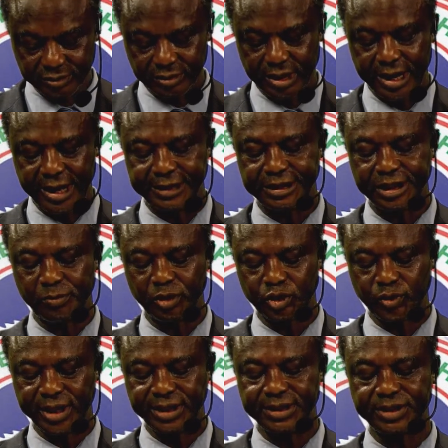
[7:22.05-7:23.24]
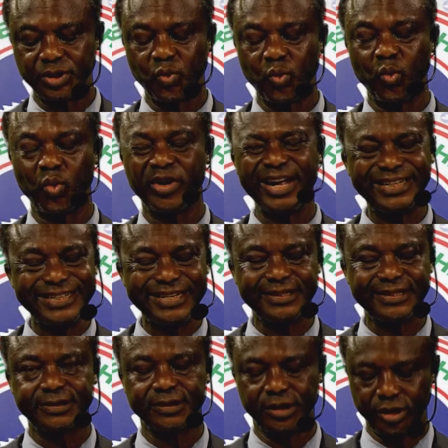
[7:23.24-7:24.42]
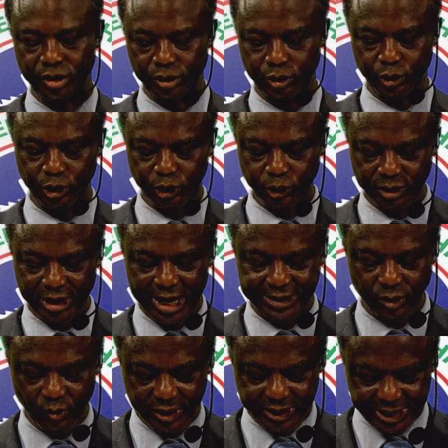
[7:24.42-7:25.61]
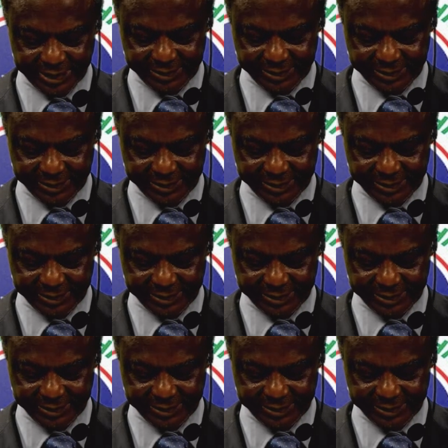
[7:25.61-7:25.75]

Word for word: and demonstrate his readiness to shoot at the wicked.